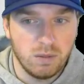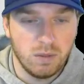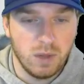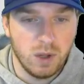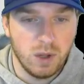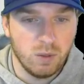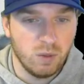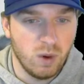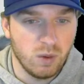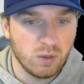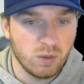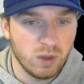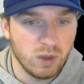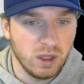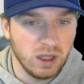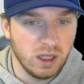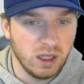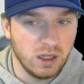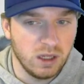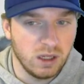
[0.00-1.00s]
it won't
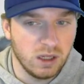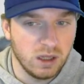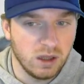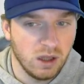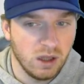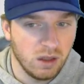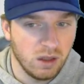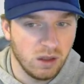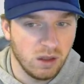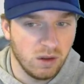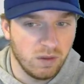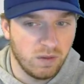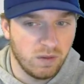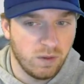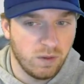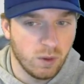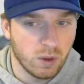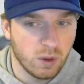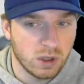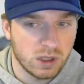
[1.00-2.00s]
really, the
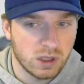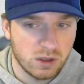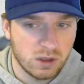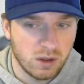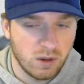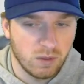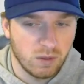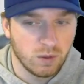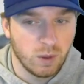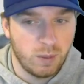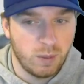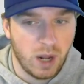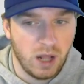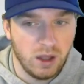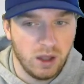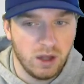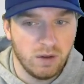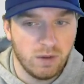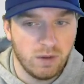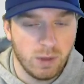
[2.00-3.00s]
force
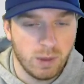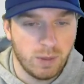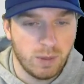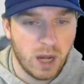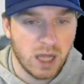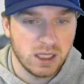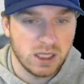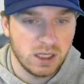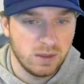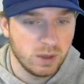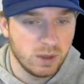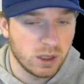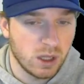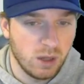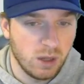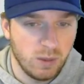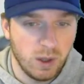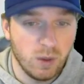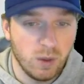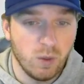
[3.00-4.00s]
repelling from the positive is
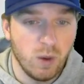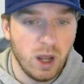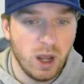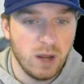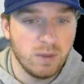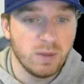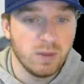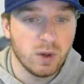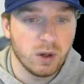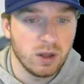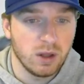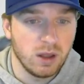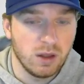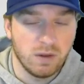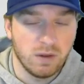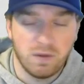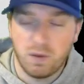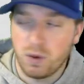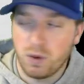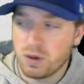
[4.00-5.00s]
going to be way more than
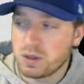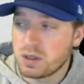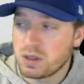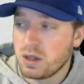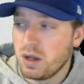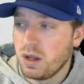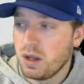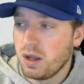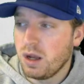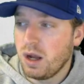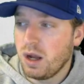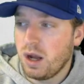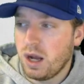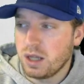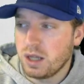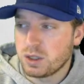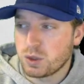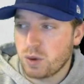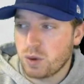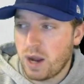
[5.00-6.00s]
the force
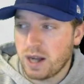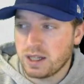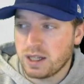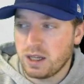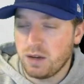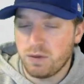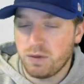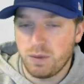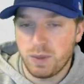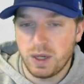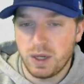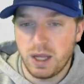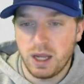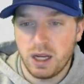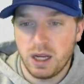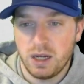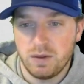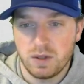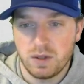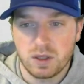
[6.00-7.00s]
attracting from the
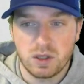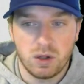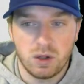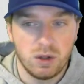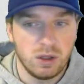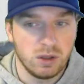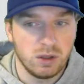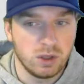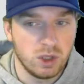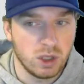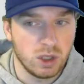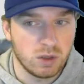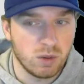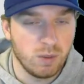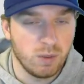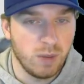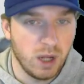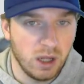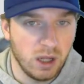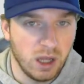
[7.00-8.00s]
negative, and so it'll just
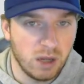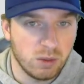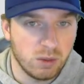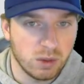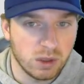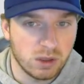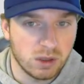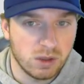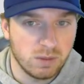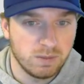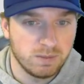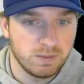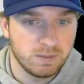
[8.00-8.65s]
repel outwards.